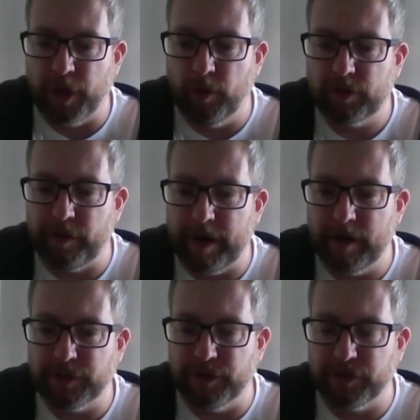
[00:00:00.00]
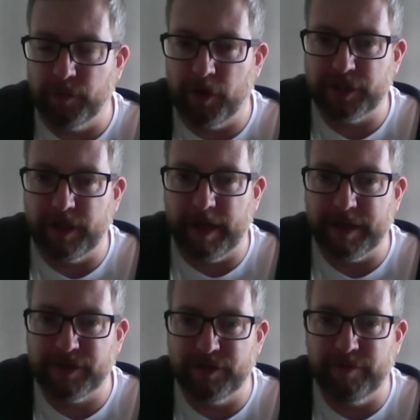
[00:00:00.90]
old crowds, you used to watch the
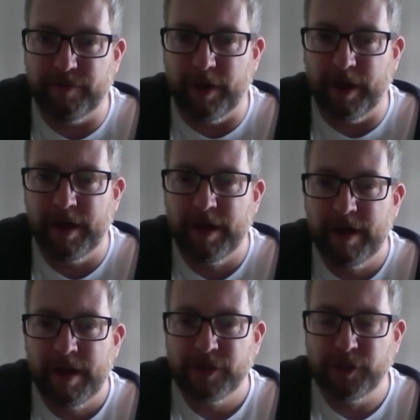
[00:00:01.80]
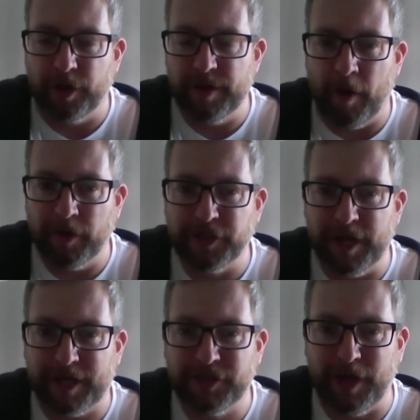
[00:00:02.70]
likes of Johnny Morrissey
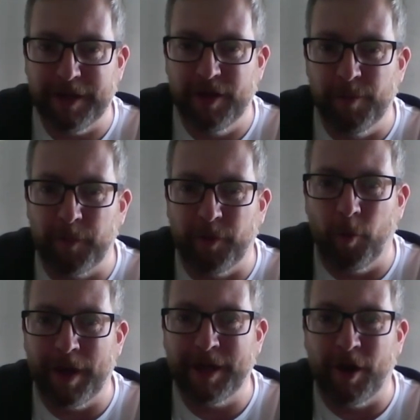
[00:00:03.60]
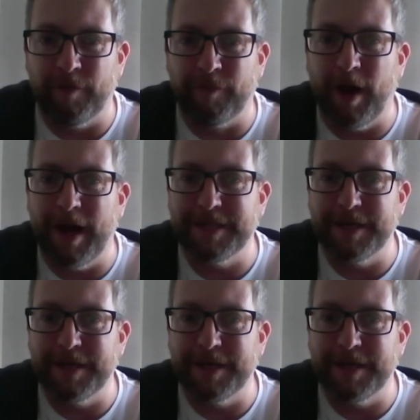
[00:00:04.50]
exciting them up the wing on a Friday